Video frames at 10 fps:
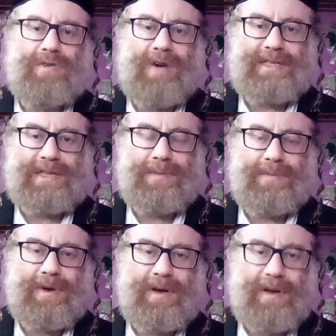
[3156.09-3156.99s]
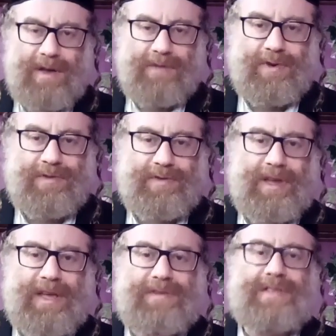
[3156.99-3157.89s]
you ask him uh, for
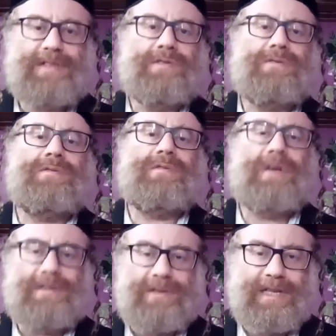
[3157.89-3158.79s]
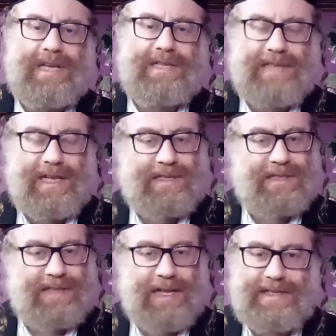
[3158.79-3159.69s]
forgiveness, you, as you said, send,
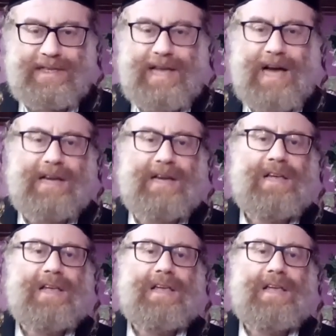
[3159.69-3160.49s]
send Tzedakah,